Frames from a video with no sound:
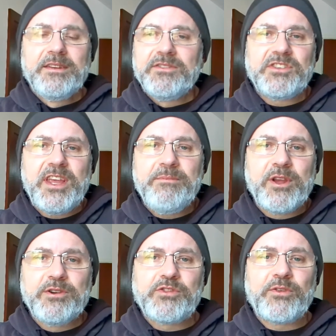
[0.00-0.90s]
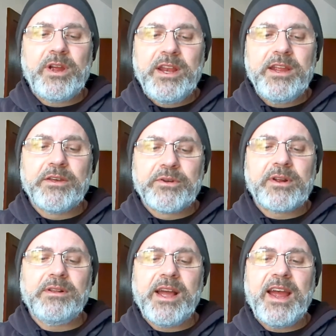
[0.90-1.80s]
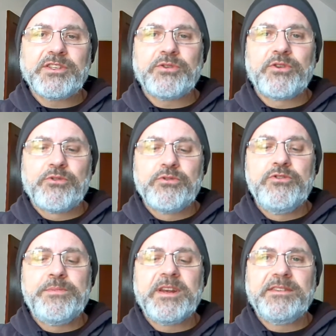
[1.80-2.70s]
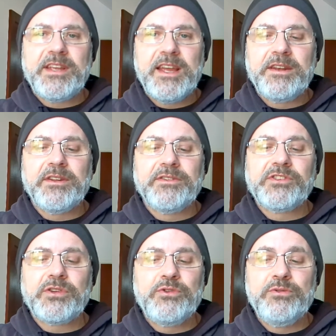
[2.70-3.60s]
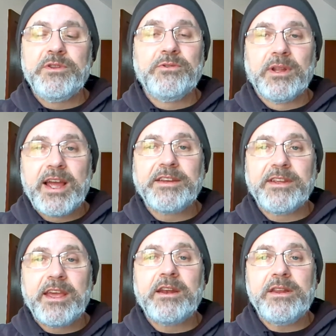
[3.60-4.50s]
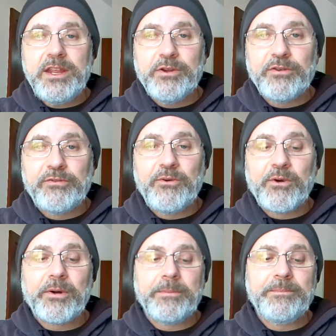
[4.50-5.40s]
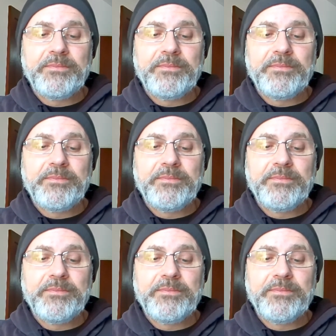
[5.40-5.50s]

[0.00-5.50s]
The same goes for any other class or group in attendance whom you'd like to get an ear for.